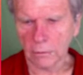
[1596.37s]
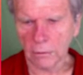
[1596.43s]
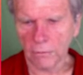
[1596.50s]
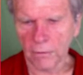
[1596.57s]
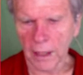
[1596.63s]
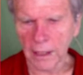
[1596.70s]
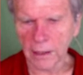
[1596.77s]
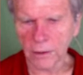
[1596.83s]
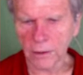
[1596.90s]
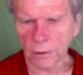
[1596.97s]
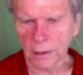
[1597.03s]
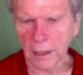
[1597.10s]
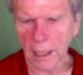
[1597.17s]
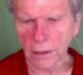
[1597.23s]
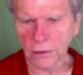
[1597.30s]
device with
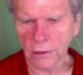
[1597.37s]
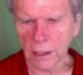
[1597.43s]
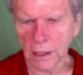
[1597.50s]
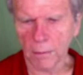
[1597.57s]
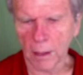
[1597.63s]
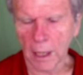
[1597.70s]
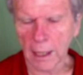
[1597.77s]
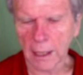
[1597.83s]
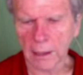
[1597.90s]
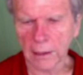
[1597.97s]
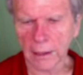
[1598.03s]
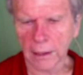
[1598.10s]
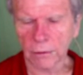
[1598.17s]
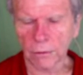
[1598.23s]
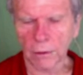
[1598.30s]
an HDMI
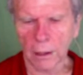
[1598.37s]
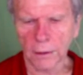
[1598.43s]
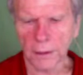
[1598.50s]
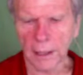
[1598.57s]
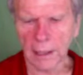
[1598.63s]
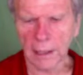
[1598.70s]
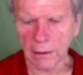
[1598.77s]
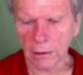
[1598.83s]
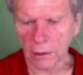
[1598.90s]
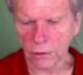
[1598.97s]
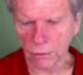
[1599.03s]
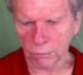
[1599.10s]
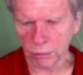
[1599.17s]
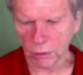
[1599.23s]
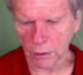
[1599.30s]
connector on the end that
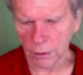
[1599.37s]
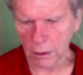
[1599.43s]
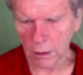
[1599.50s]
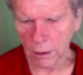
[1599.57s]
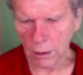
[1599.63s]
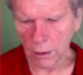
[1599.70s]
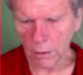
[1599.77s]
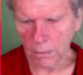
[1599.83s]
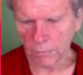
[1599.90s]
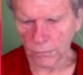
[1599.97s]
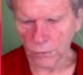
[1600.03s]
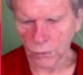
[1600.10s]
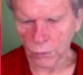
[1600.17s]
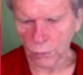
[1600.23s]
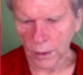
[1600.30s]
you plug
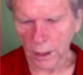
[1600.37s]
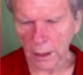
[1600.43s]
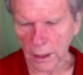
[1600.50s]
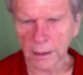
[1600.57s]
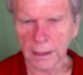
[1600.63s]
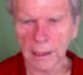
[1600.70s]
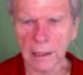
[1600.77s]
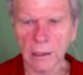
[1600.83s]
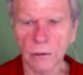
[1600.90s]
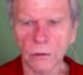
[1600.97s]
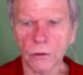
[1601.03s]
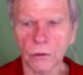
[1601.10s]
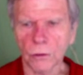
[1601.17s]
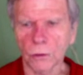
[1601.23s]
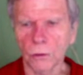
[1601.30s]
directly
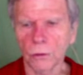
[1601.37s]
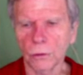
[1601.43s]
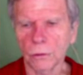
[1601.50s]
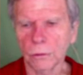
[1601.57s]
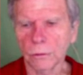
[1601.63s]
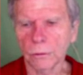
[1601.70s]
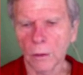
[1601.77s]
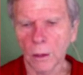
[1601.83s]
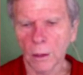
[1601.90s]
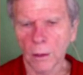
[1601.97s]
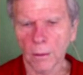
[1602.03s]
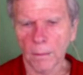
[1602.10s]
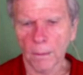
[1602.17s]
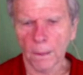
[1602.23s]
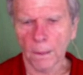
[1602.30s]
into
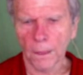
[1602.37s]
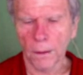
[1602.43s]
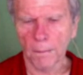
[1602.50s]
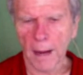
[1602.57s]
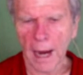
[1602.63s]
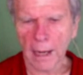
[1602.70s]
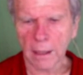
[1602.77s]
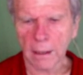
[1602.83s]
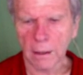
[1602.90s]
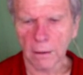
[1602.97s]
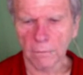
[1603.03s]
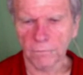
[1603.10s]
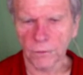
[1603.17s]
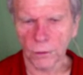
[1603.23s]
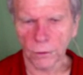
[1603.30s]
the back
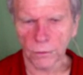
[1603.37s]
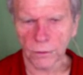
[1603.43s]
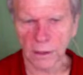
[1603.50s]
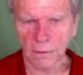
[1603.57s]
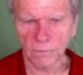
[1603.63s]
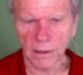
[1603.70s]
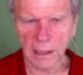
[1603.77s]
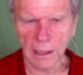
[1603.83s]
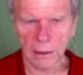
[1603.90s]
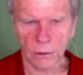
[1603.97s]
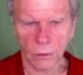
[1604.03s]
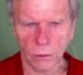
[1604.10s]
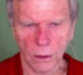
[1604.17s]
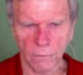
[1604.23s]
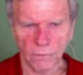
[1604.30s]
of your TV,
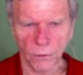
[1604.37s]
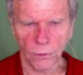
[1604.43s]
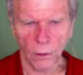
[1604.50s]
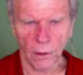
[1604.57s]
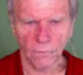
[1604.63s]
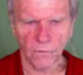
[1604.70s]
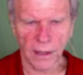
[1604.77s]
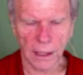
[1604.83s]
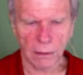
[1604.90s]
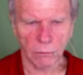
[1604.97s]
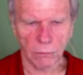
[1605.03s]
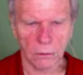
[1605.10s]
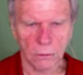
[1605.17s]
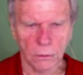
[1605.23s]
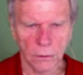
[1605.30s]
into one of your
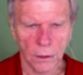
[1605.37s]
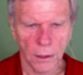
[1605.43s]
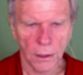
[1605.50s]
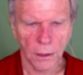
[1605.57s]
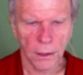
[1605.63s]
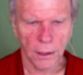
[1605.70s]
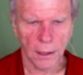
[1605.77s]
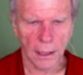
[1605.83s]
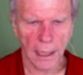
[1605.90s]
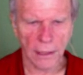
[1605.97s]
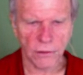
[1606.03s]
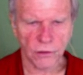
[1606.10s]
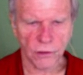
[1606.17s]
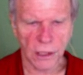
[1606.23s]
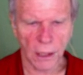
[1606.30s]
available
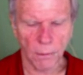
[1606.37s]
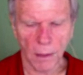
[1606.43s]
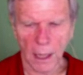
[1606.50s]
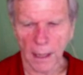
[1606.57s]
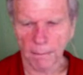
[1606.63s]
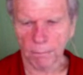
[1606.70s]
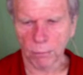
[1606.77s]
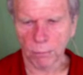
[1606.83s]
HDMI